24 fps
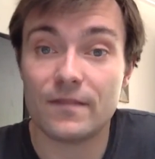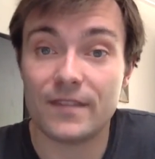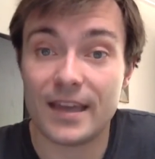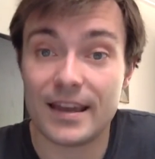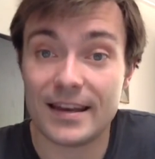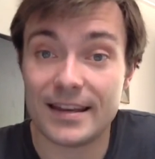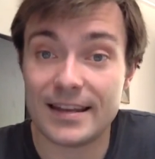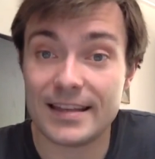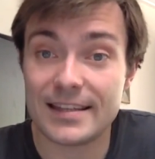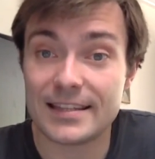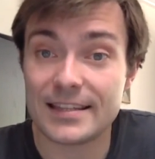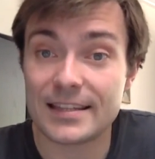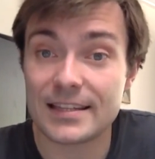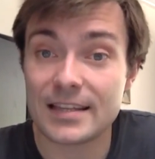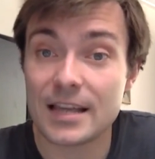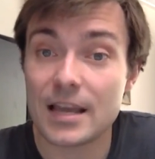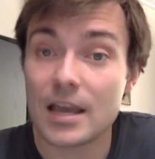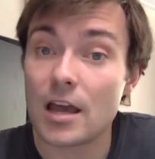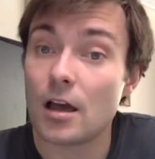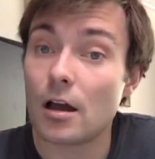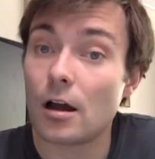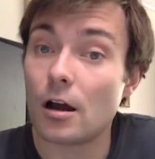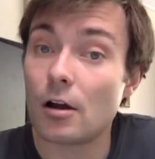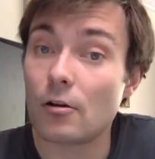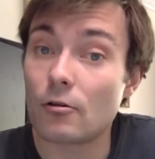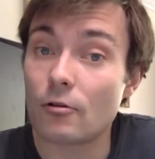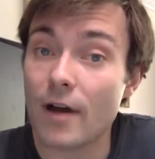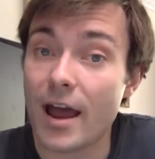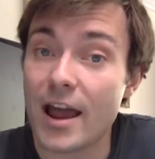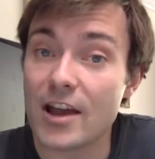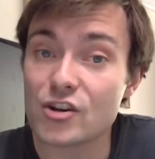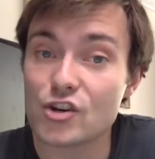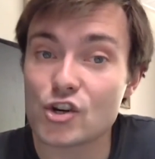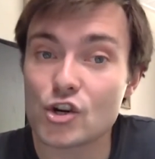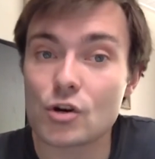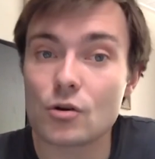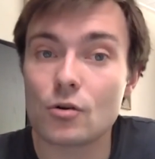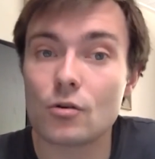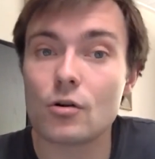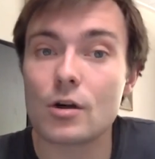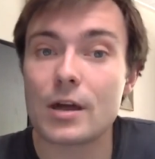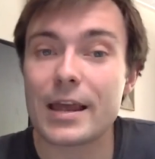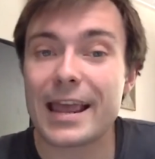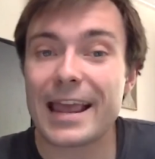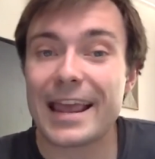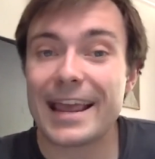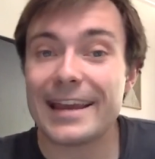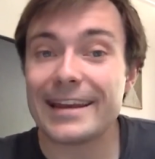that is, a
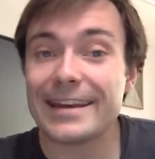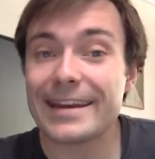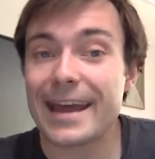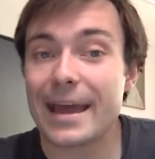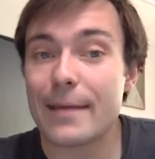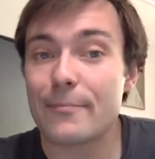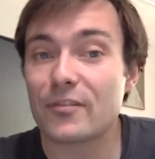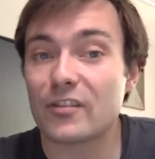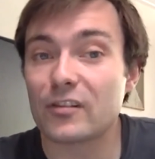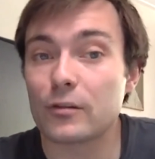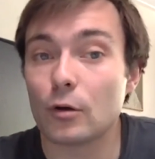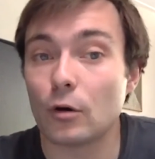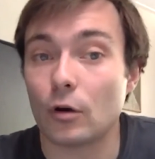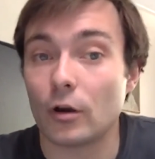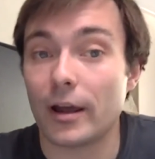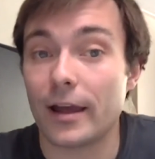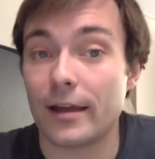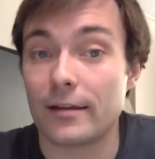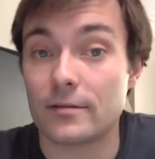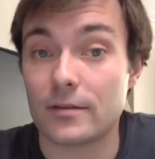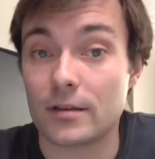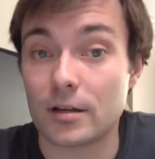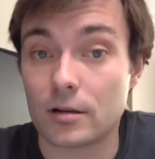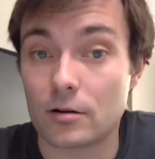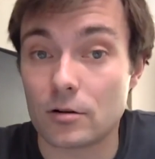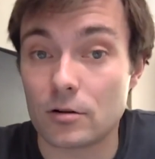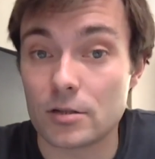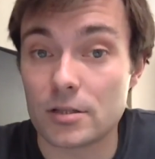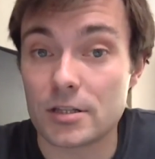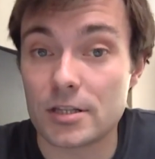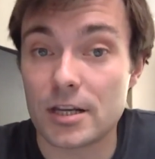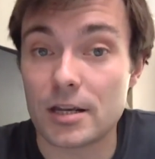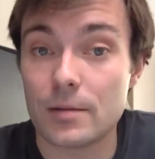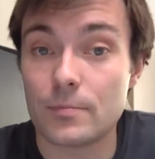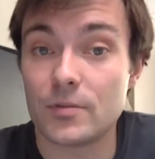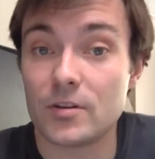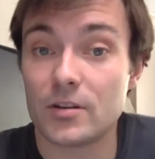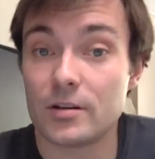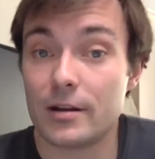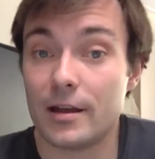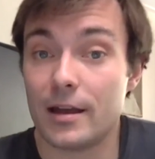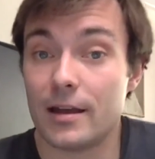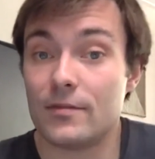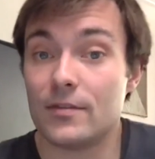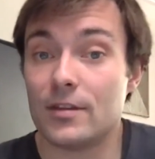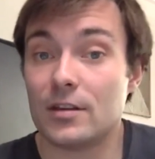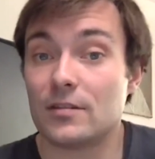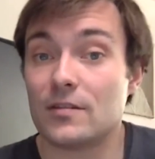rational, in-depth look at the concept
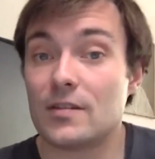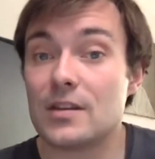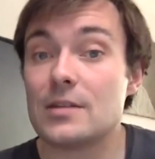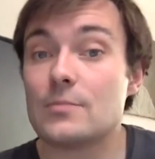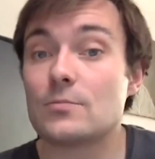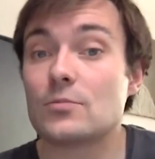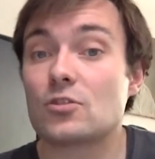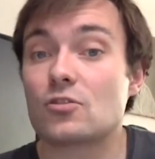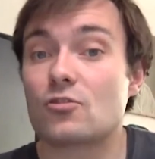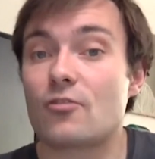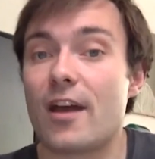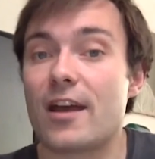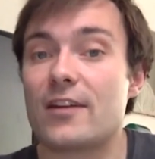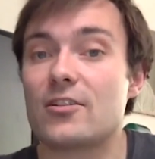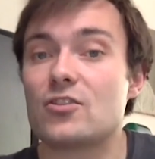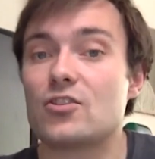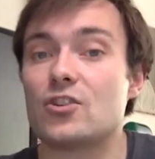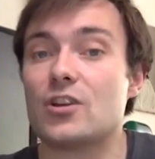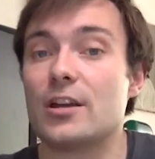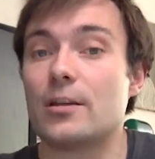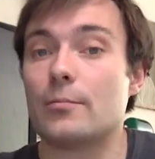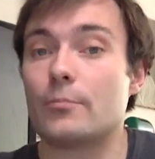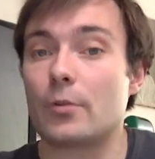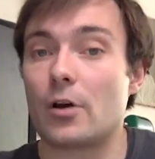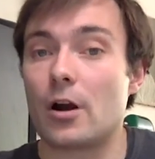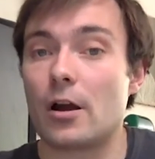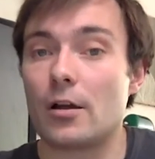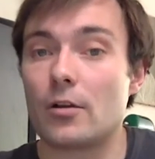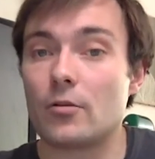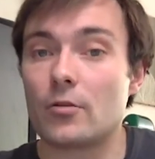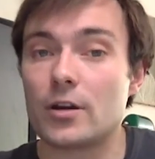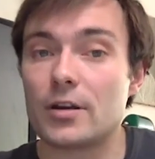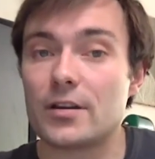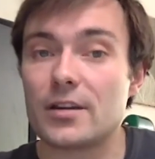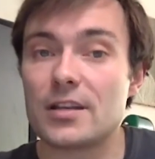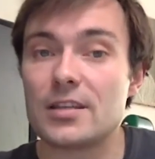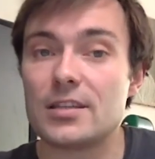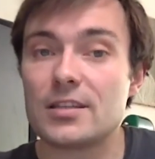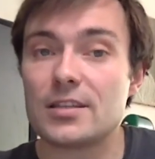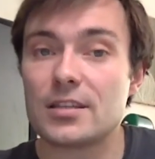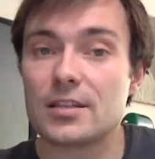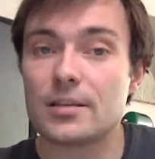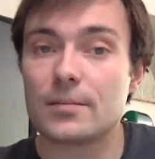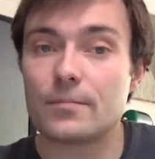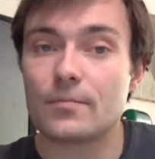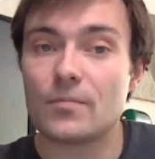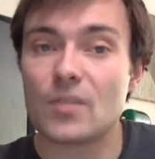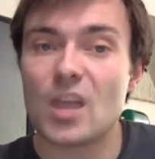and the team strategy and priorities,
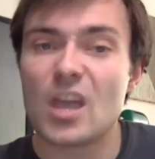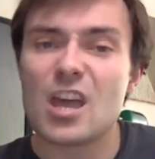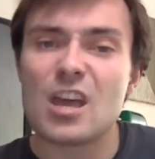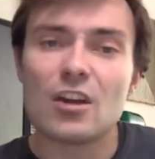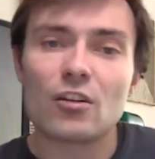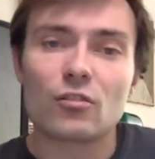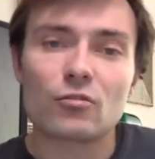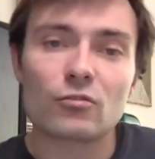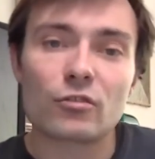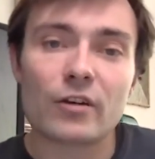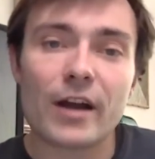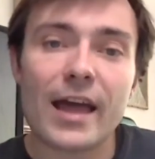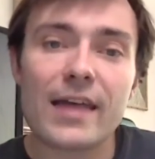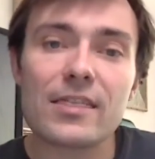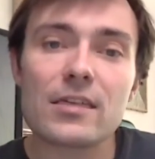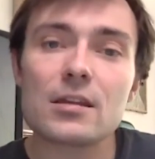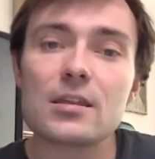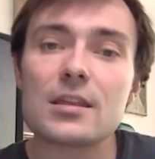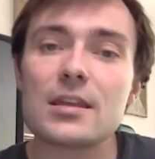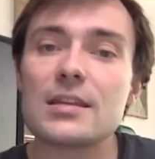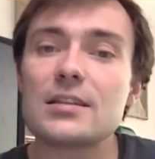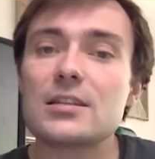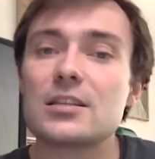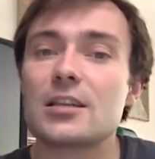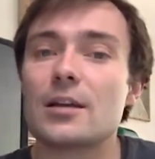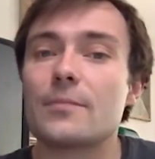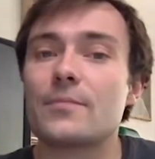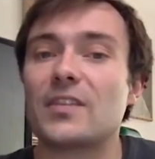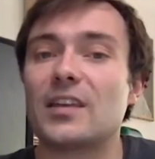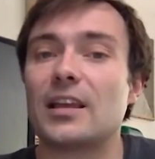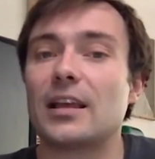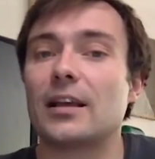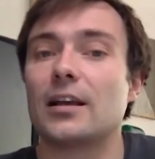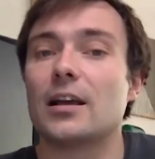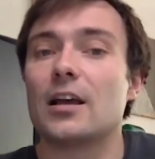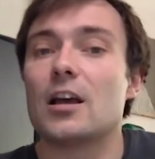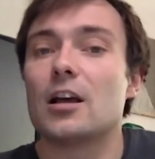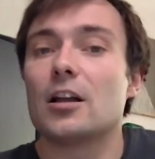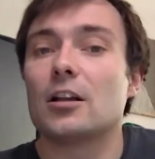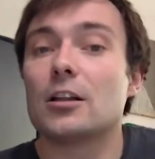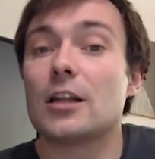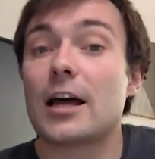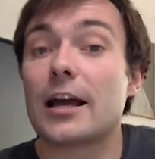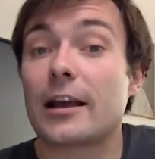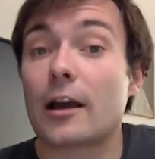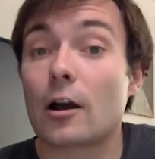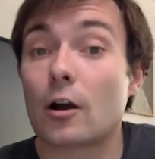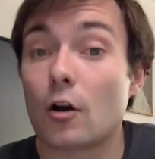rather than something
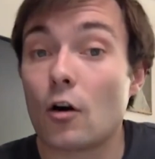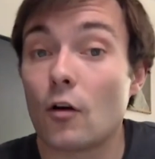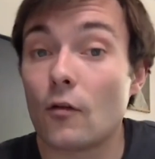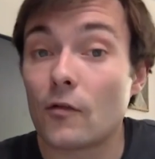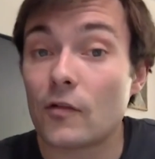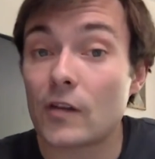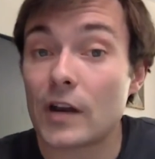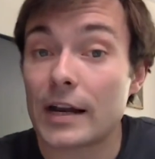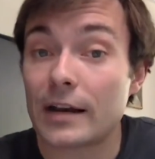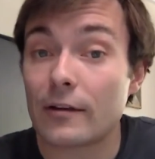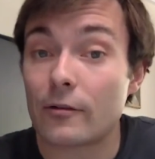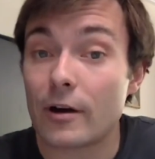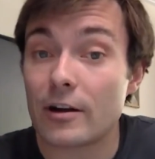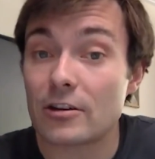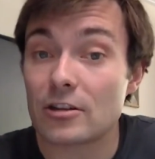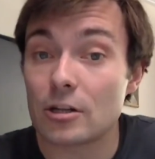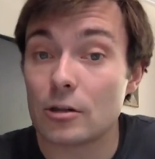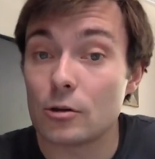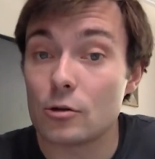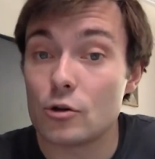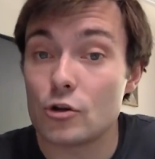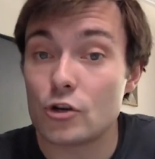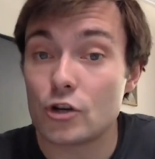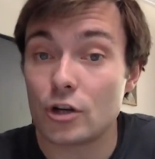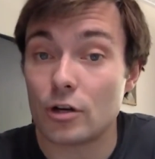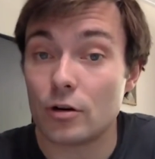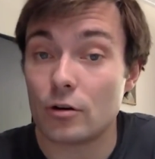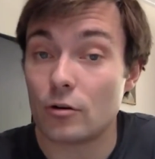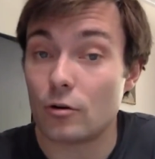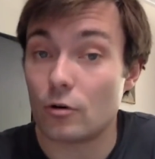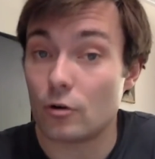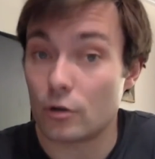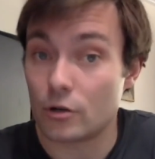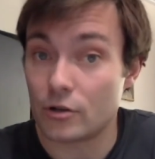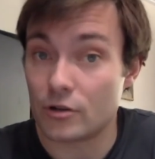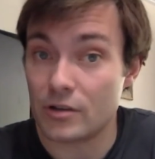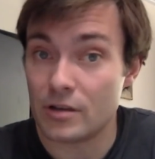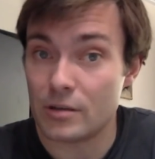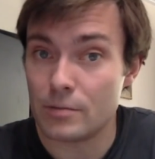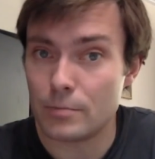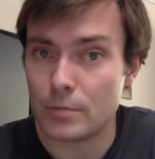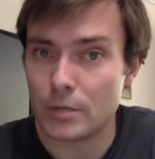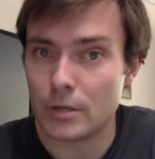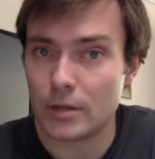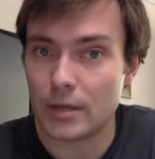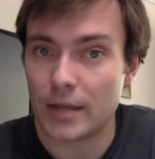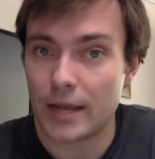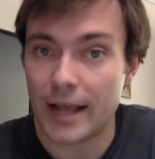like a conflict resolution or team
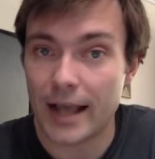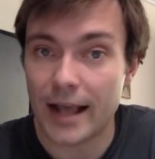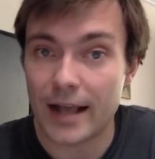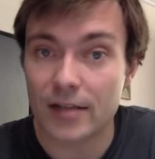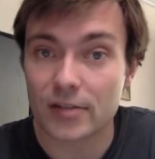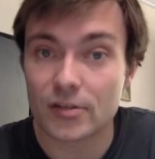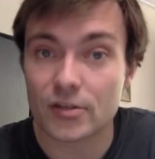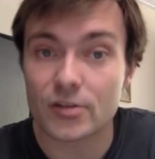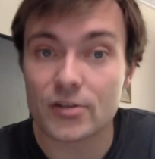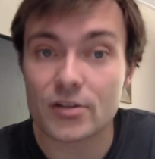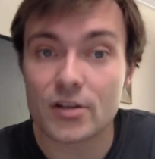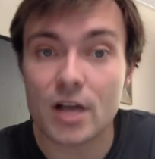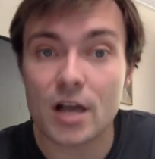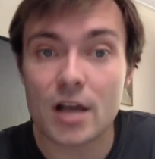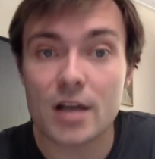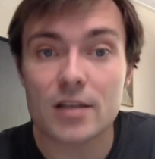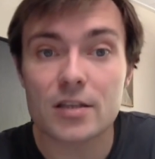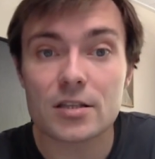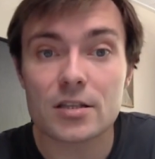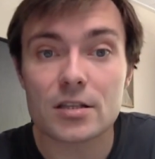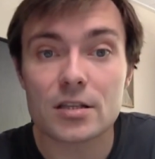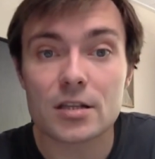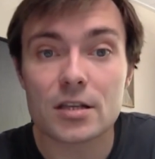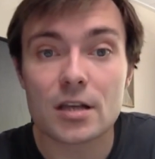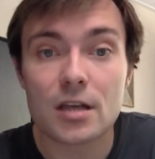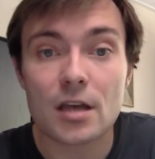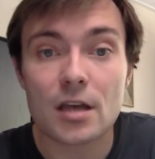building exercise,